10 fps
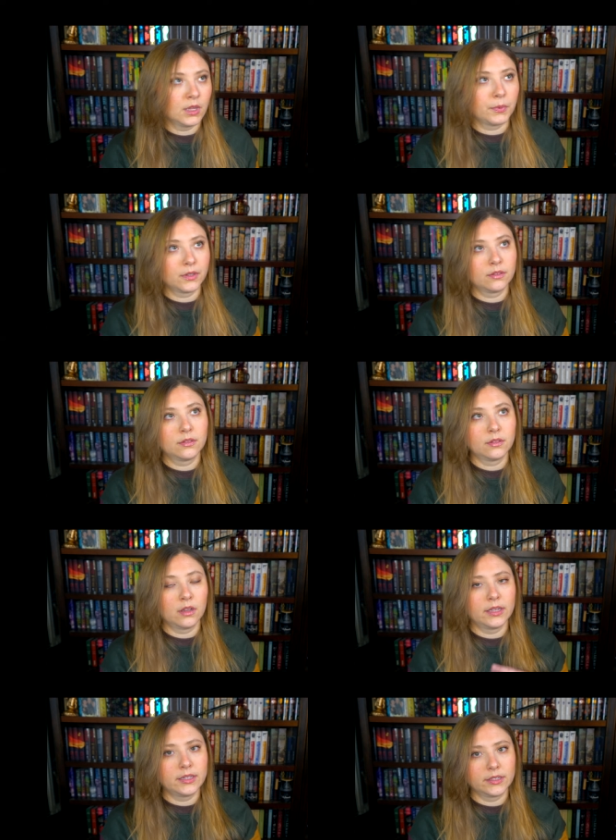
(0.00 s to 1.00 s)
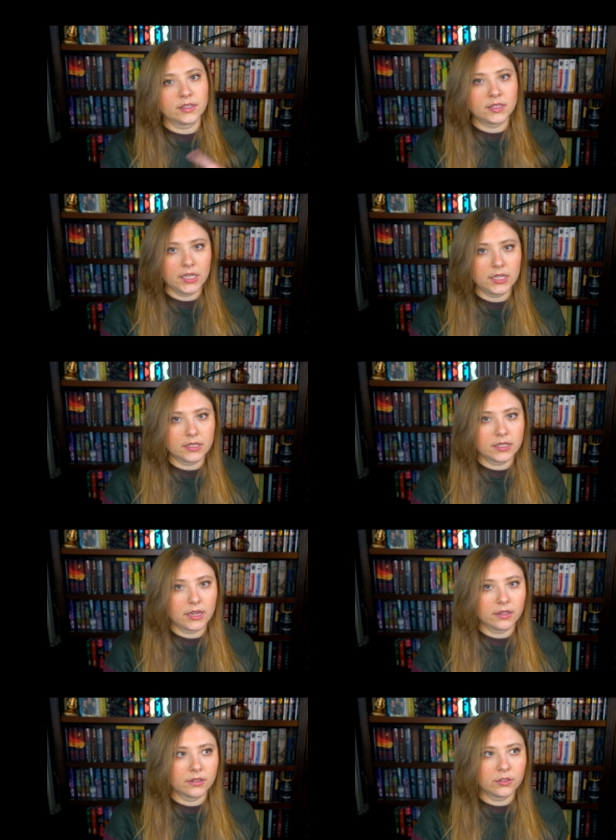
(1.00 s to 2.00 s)
Yeah, but Elendil's son is
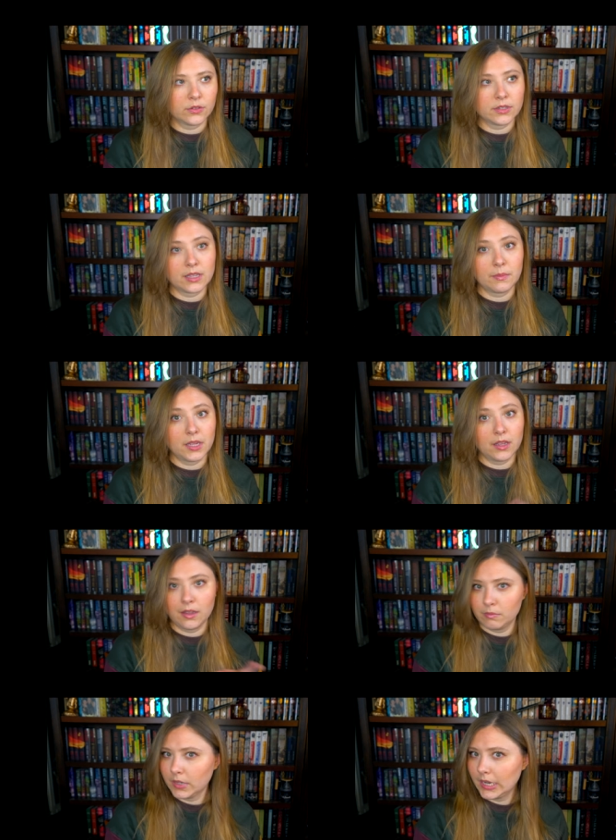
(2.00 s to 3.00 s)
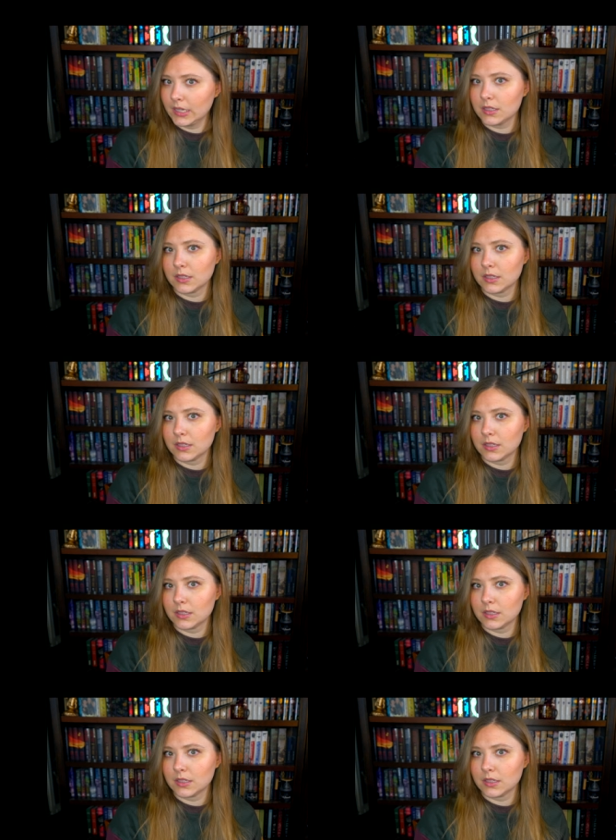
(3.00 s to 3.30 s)
dead, so doesn't that make him right?